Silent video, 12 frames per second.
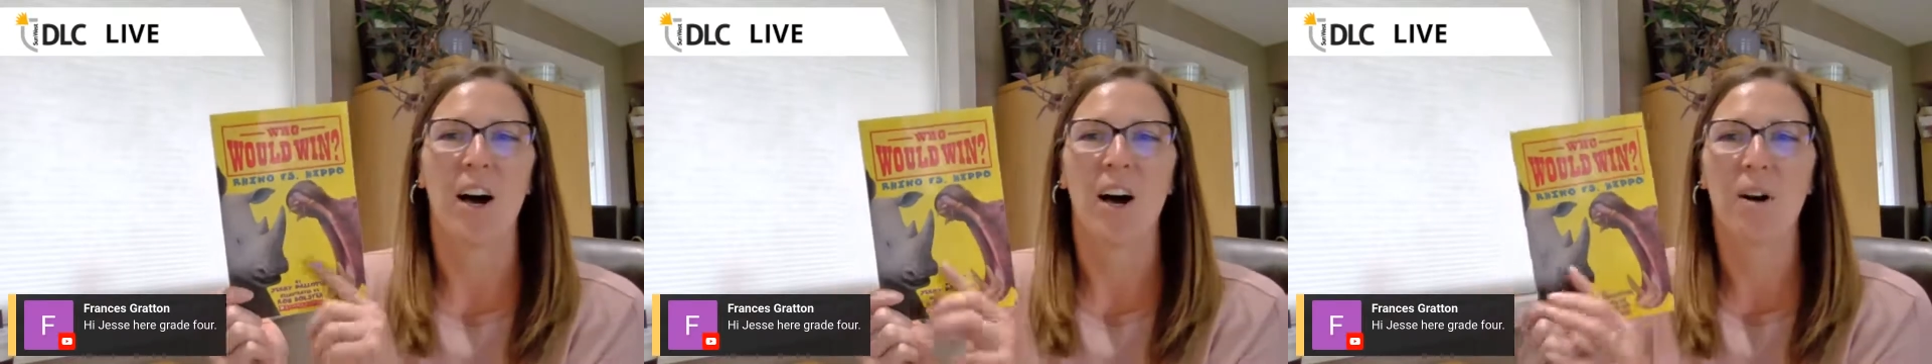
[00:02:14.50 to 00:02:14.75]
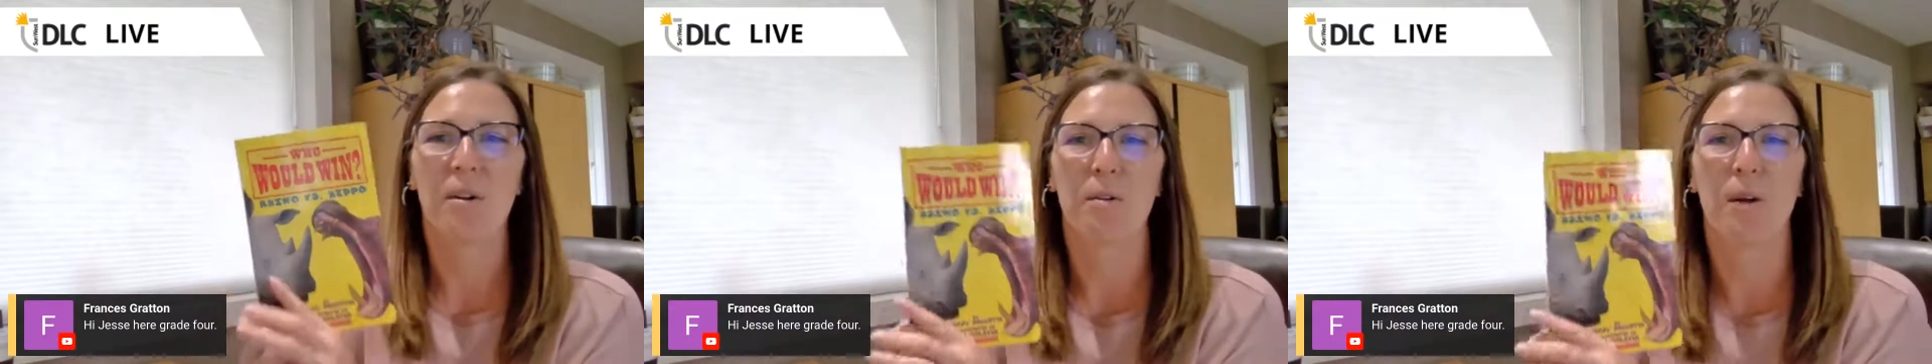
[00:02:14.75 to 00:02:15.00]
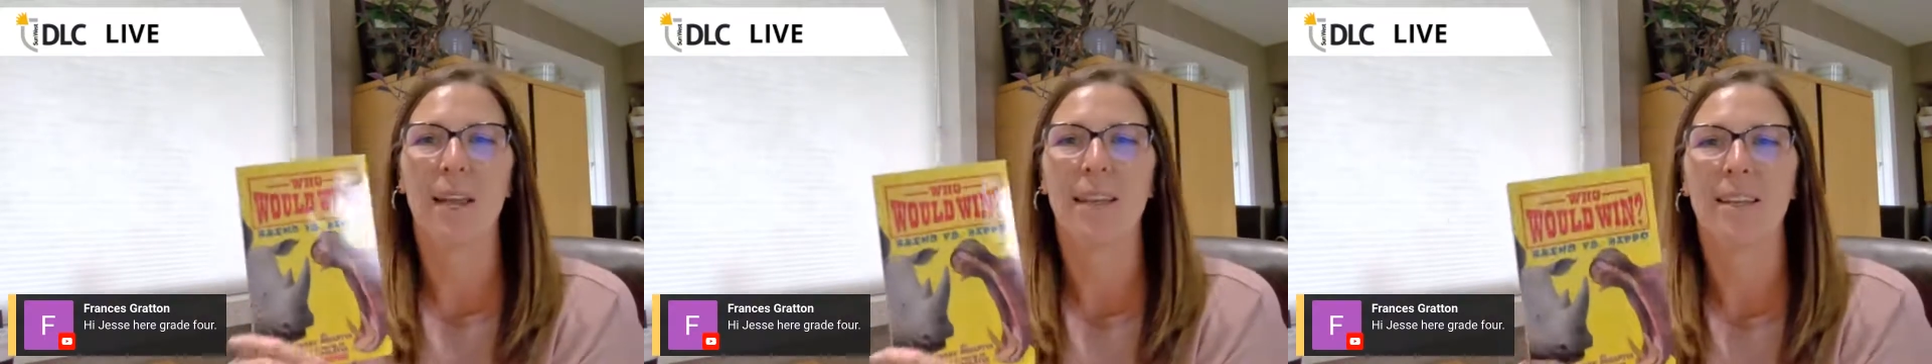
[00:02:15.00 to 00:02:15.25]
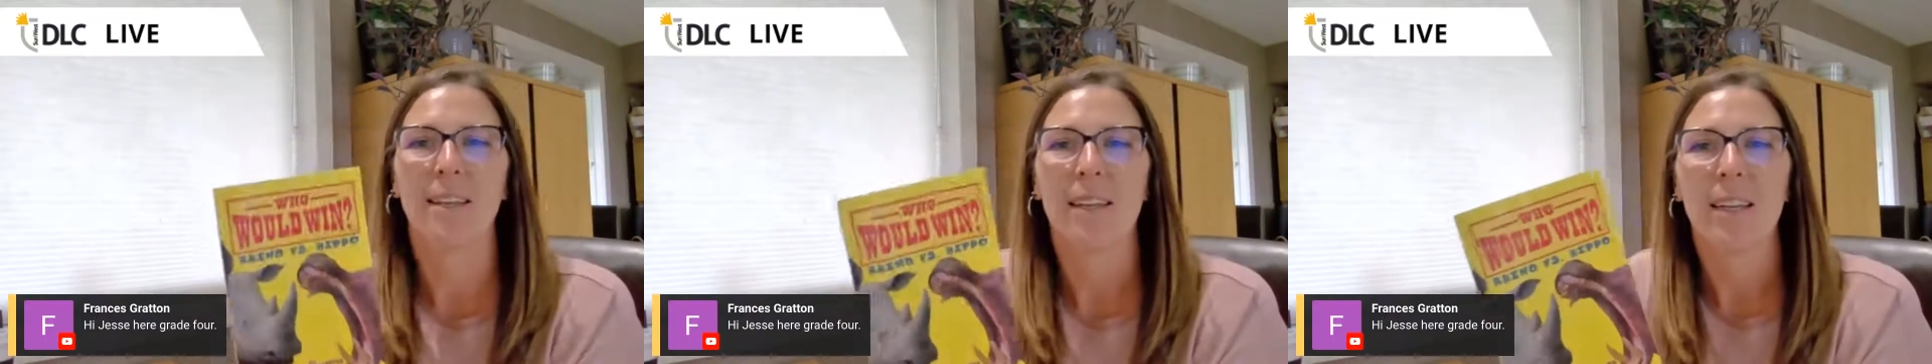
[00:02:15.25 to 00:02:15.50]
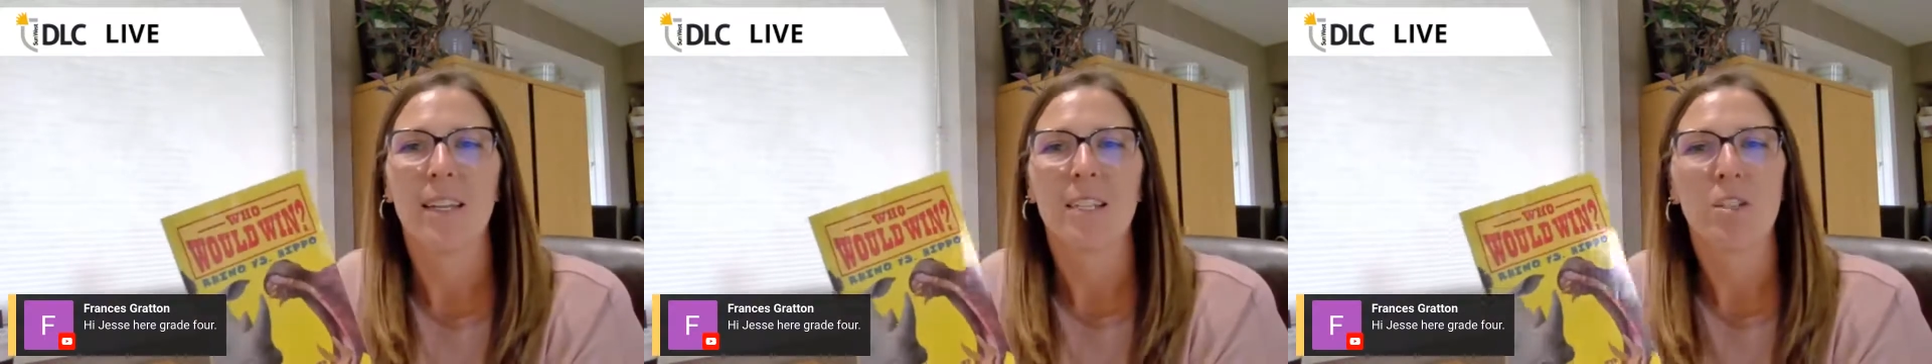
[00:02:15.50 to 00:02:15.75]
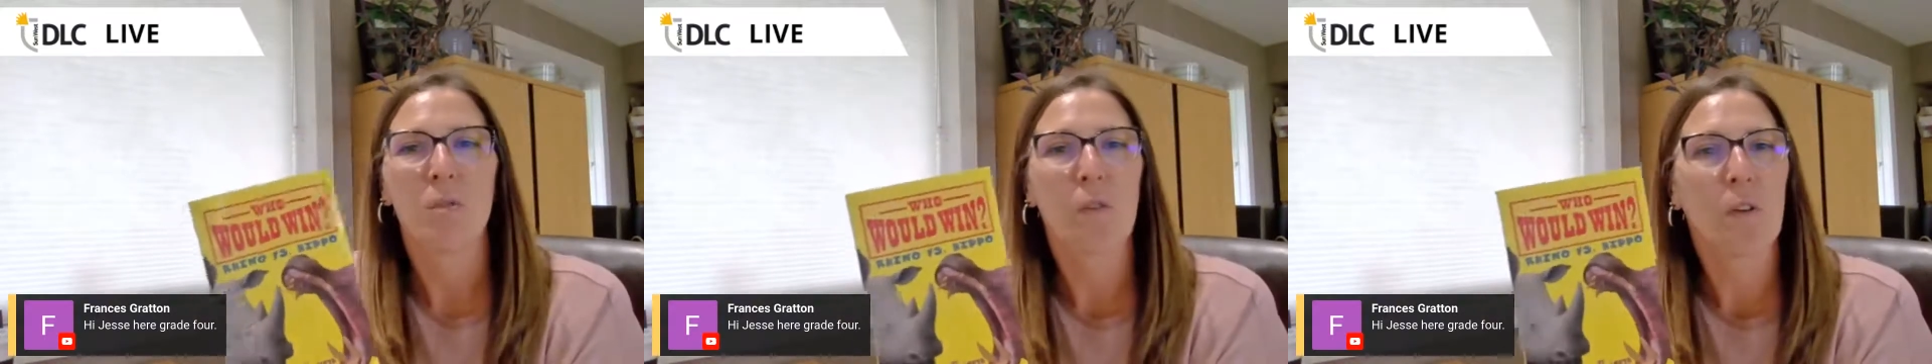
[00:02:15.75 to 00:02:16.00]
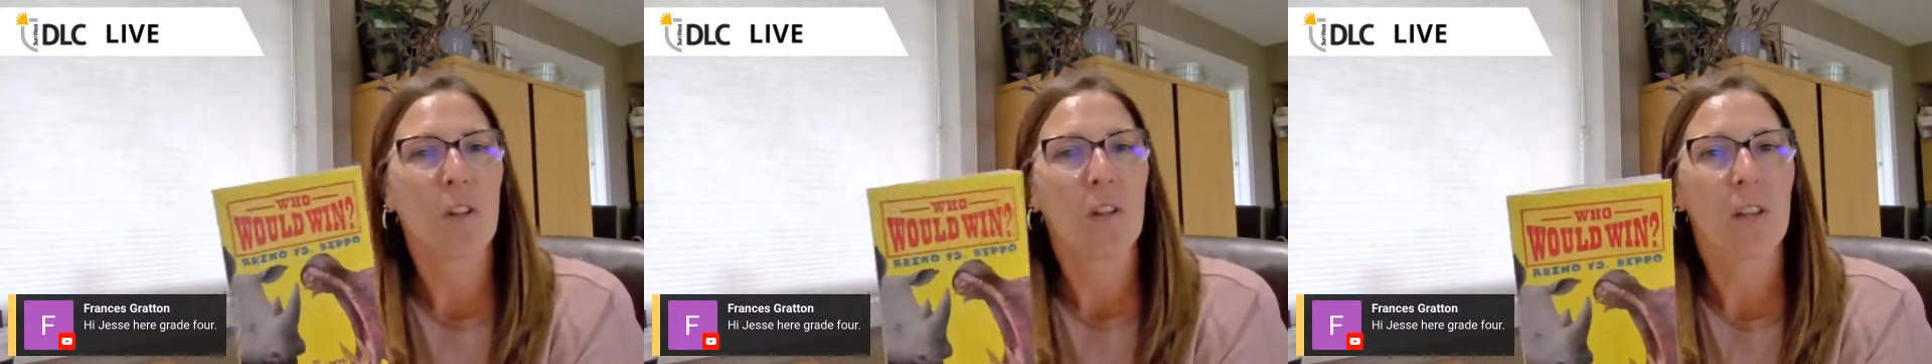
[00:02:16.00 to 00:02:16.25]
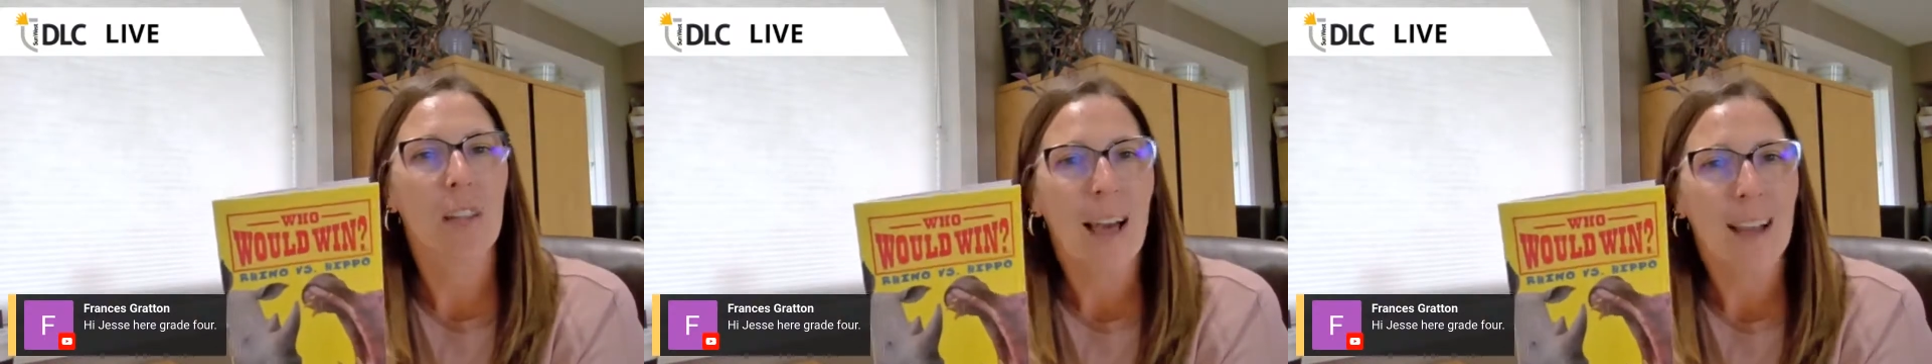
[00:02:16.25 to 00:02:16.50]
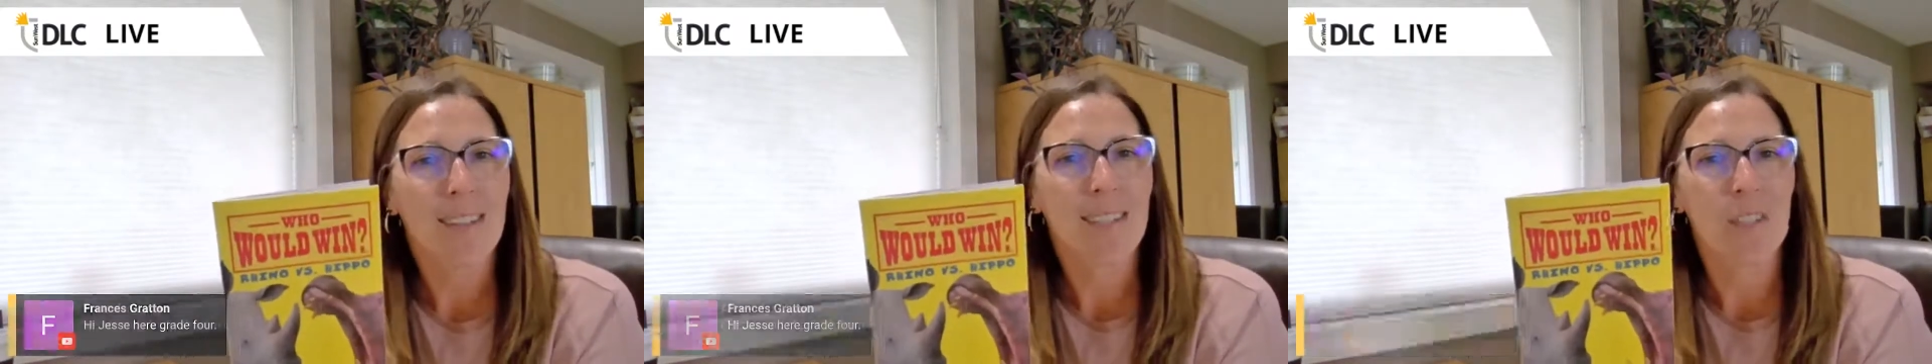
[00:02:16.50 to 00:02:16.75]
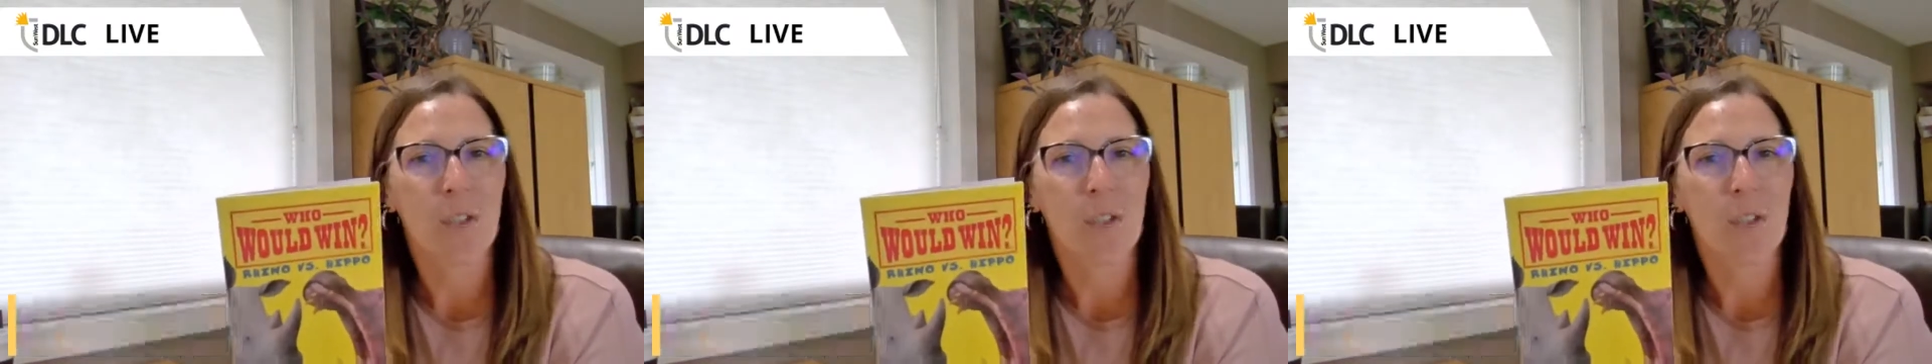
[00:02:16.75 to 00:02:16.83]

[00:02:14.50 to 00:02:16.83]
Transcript: All right. So for the last